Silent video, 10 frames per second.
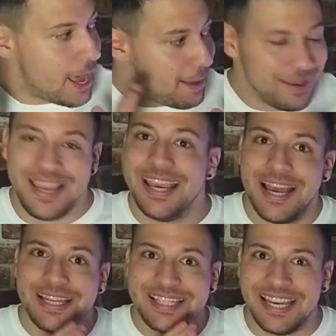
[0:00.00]
I'm
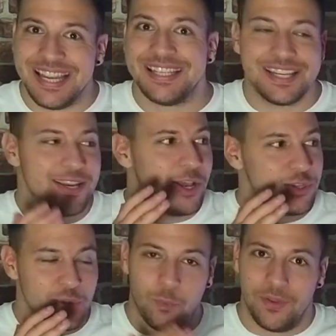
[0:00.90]
here to listen
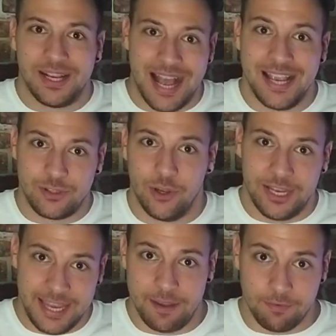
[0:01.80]
to what the guy's got
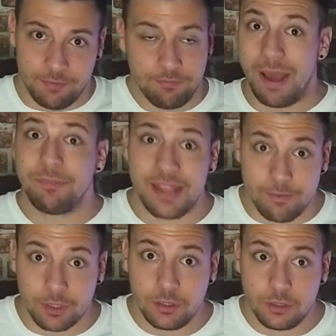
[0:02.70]
to give. Rap
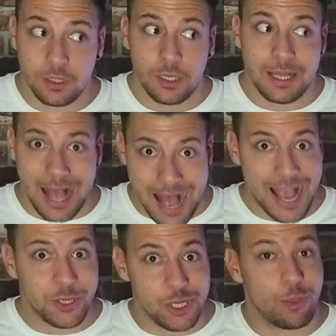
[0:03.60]
Devil,
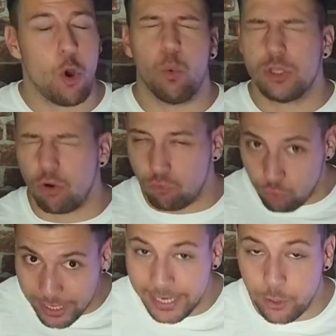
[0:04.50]
I actually thought was a
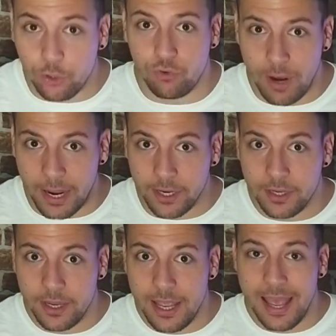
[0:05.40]
really good track.
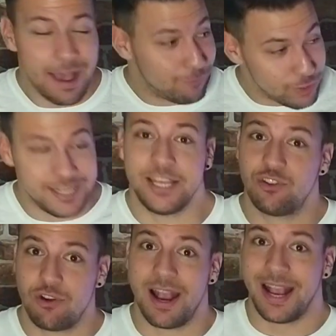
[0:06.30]
And for a diss
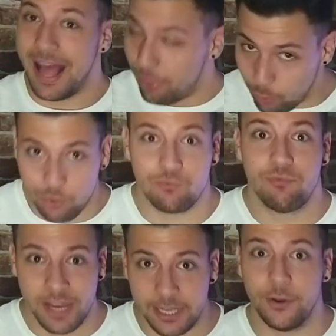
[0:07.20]
track, I thought it was
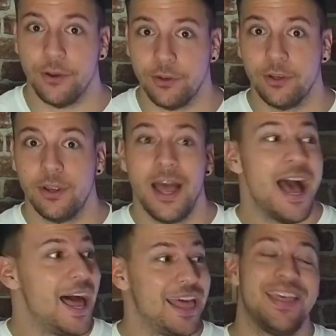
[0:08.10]
really good.
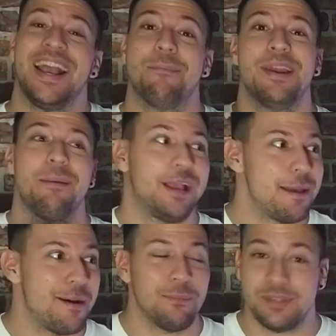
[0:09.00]
And I think Eminem
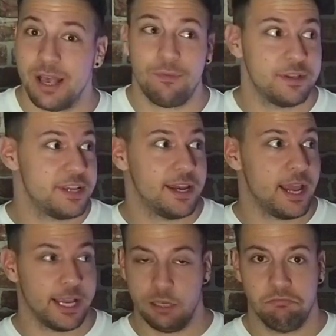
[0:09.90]
came out himself and said
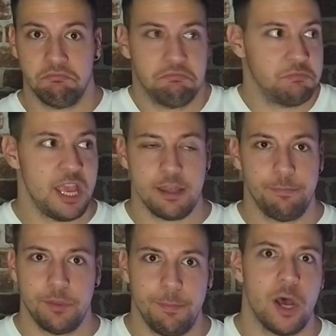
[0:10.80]
like, yeah,
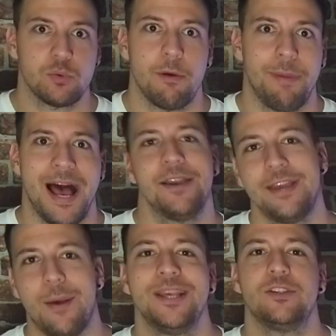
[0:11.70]
the bars weren't bad.
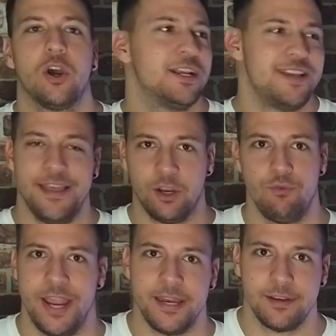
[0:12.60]
Now he's not going to say they're
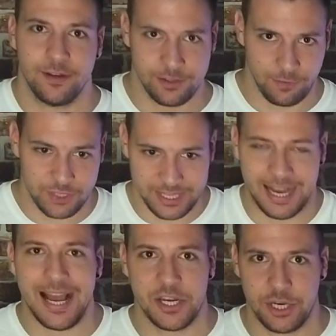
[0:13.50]
great, because obviously they're
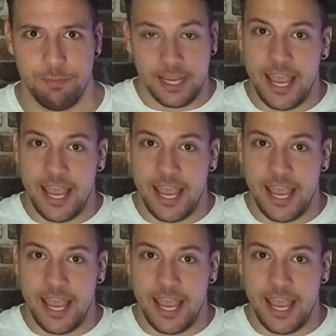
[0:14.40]
clashing.